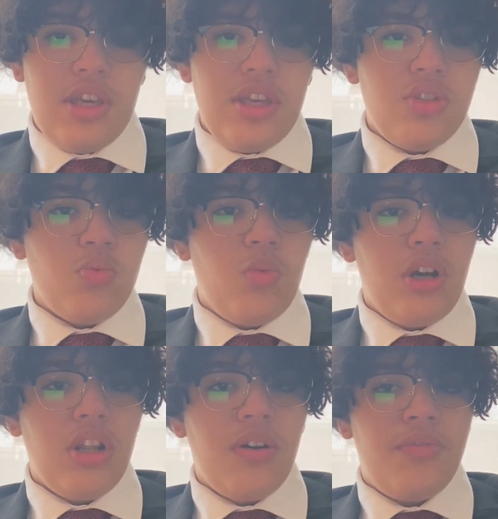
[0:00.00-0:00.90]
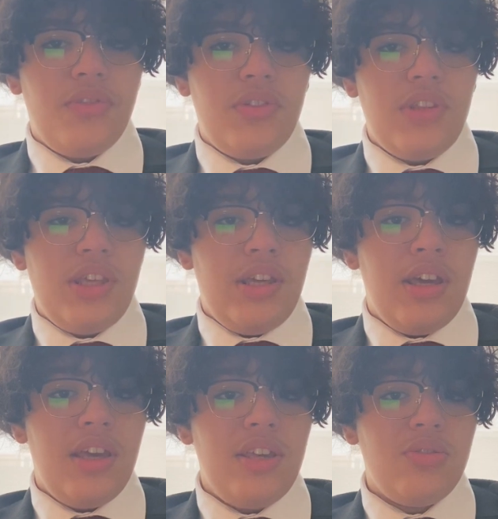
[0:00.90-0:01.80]
is one of
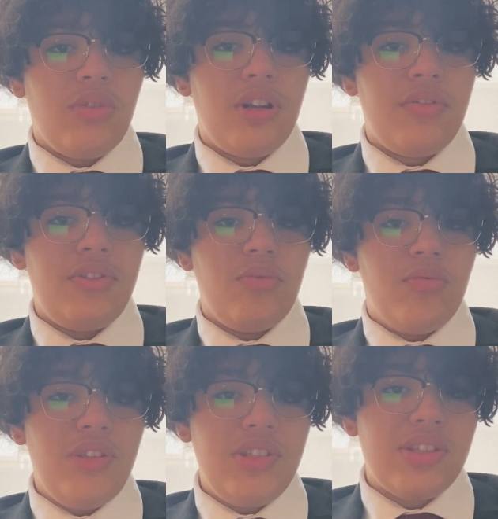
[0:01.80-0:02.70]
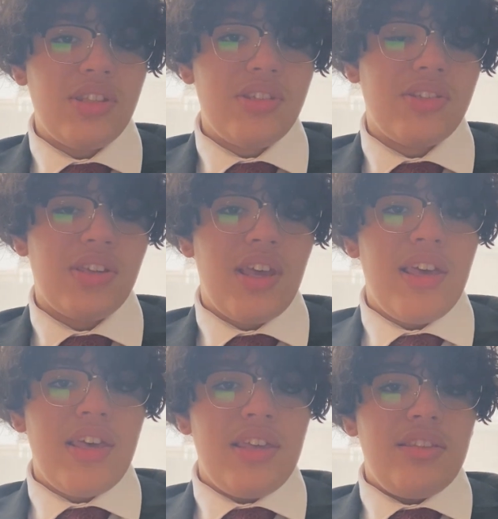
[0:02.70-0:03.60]
the reasons
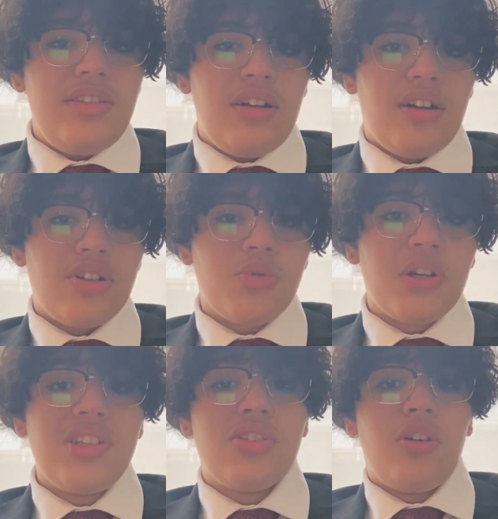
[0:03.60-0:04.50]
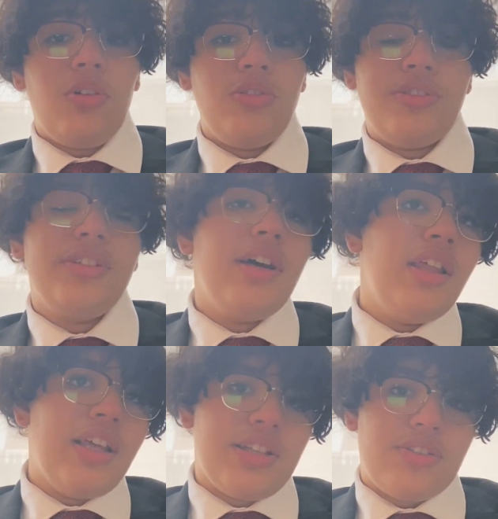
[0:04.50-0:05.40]
the artwork is called A
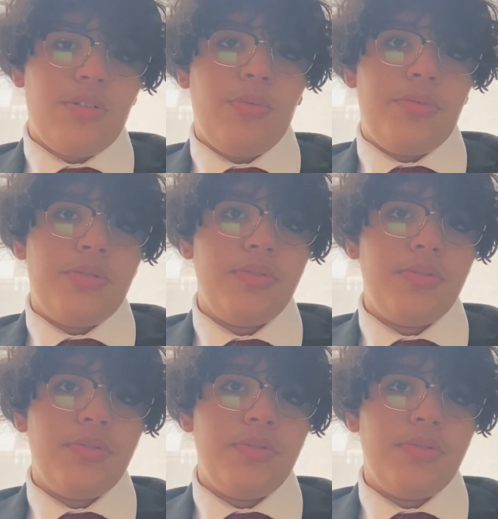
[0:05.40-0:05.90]
Last Hope.